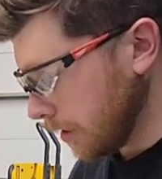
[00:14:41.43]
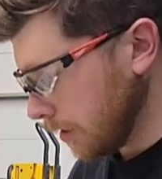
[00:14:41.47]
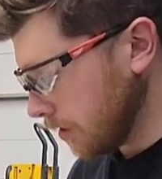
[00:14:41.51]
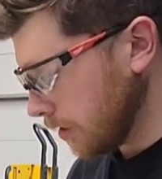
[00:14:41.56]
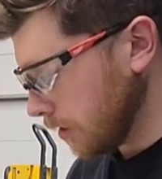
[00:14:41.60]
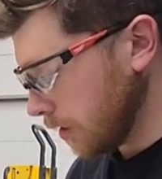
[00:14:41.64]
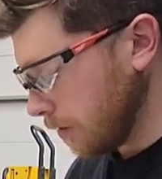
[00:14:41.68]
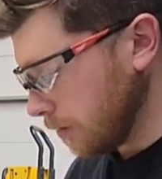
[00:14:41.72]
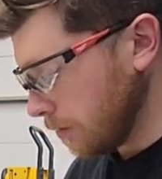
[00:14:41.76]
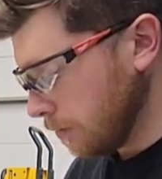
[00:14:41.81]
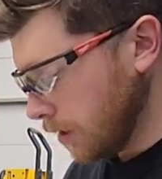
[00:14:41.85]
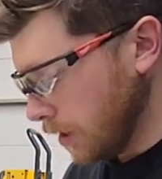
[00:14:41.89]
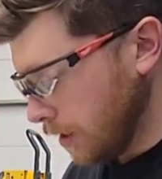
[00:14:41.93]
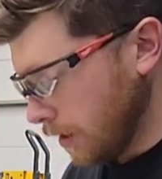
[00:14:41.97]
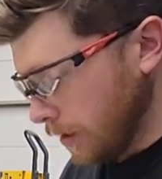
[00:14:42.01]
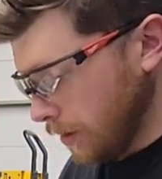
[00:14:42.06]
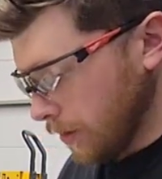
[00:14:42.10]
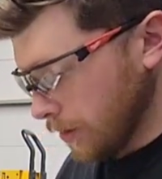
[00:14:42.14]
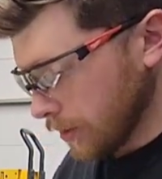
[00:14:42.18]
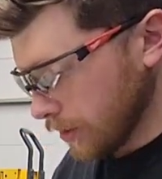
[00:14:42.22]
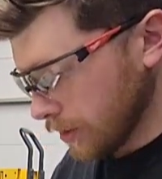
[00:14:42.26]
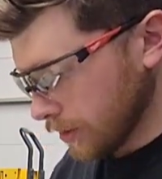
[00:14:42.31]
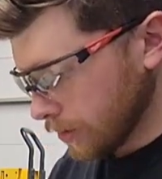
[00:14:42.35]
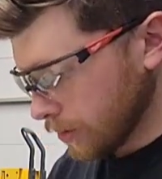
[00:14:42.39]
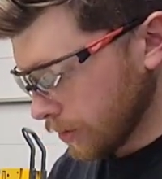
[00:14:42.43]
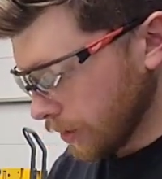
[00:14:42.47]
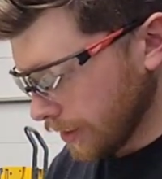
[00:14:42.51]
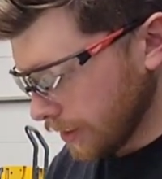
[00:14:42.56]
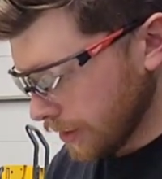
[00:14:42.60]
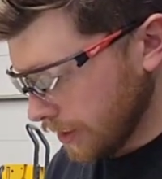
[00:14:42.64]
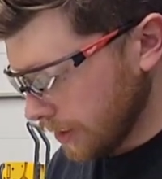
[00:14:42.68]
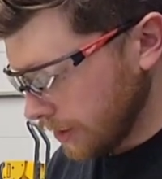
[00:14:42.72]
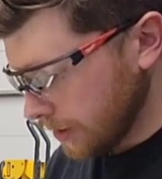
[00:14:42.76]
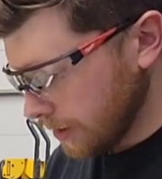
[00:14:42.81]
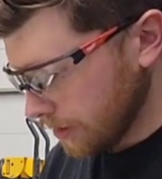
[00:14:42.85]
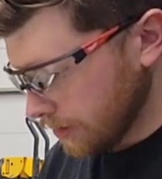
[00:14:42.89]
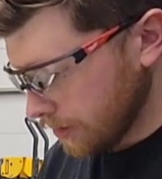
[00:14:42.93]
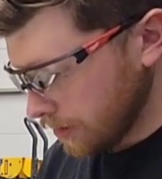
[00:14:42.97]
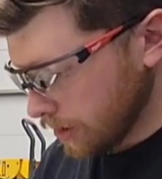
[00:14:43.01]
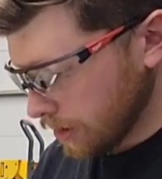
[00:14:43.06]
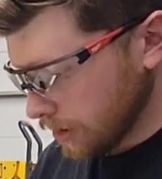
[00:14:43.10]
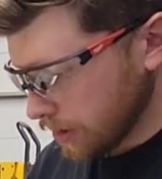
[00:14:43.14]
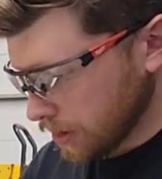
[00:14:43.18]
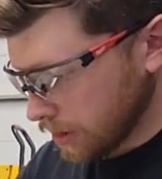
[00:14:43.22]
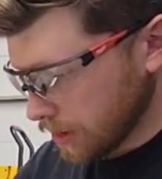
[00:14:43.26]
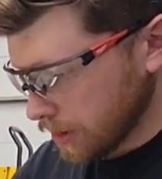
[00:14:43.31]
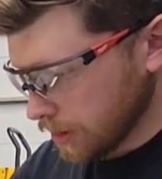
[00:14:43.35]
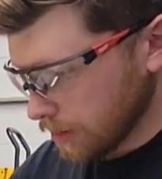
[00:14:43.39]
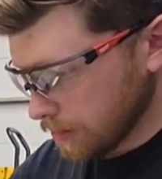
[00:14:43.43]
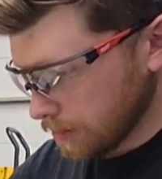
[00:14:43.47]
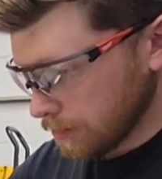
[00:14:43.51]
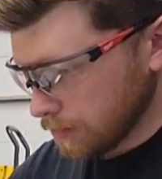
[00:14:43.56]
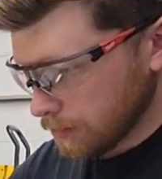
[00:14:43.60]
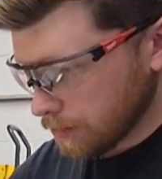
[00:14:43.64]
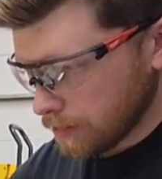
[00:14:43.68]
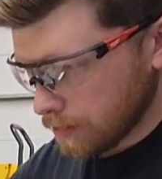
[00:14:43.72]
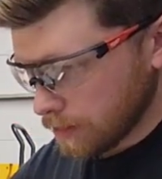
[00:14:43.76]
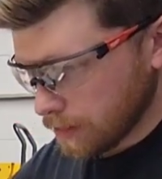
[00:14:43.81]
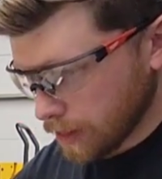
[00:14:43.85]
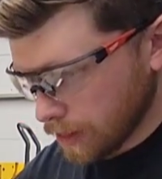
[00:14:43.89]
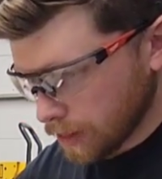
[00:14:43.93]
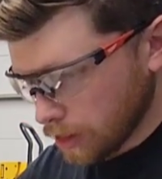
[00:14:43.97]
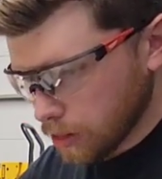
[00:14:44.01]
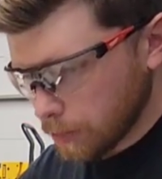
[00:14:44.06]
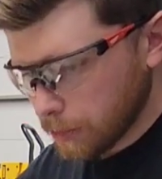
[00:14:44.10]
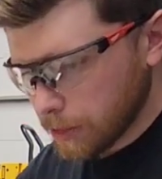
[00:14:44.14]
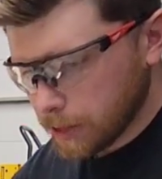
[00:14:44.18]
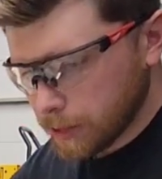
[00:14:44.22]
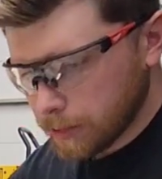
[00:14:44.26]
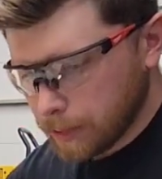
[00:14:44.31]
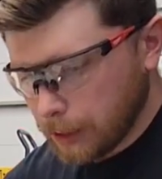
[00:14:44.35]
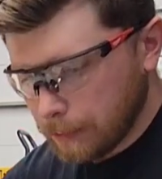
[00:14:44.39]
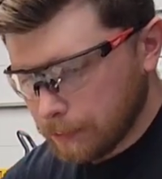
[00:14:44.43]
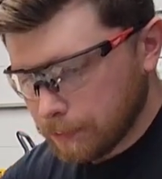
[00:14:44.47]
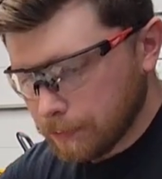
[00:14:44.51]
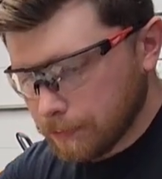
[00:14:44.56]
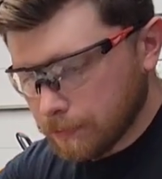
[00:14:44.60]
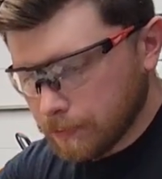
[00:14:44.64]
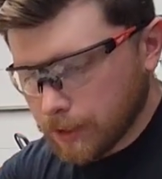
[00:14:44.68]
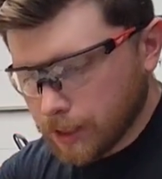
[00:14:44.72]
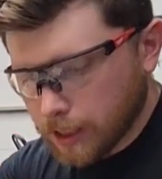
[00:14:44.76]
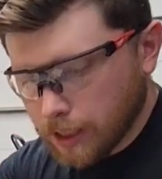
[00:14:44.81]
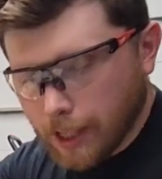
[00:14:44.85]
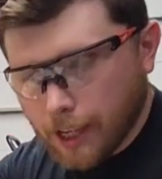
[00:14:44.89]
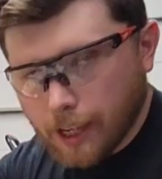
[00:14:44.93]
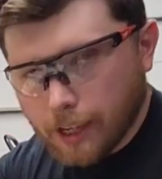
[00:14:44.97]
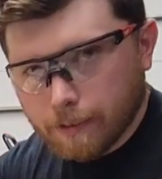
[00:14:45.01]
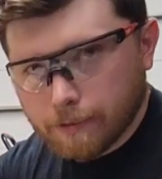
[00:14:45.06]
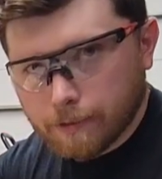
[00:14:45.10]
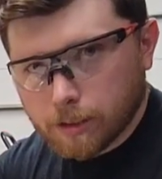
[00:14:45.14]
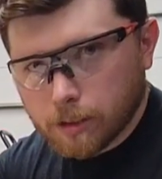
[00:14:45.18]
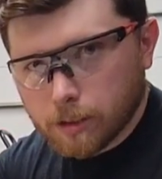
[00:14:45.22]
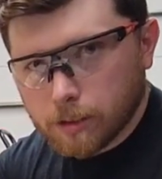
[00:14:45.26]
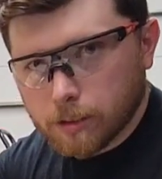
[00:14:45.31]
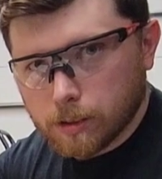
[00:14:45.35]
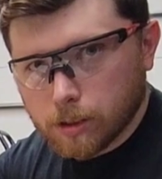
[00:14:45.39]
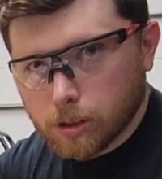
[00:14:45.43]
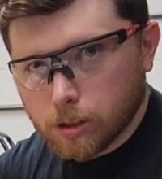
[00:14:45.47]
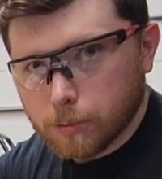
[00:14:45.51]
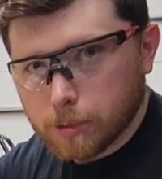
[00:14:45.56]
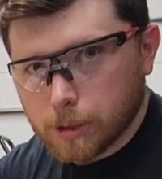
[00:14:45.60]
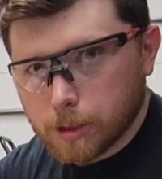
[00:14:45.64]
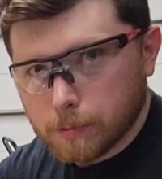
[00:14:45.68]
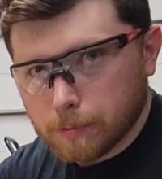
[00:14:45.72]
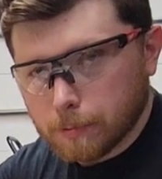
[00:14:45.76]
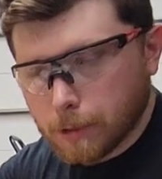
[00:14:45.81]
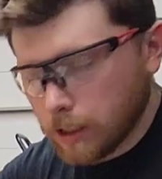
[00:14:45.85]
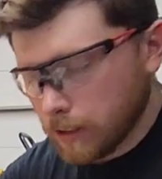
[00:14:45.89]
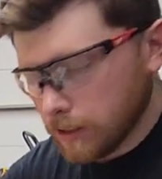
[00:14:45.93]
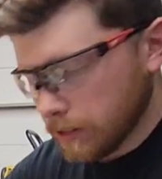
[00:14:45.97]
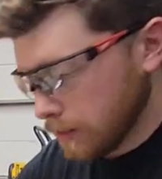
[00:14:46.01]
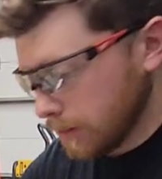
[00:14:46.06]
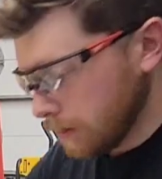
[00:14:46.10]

So I'm gonna try and heat just the, the aluminum up and have the aluminum melt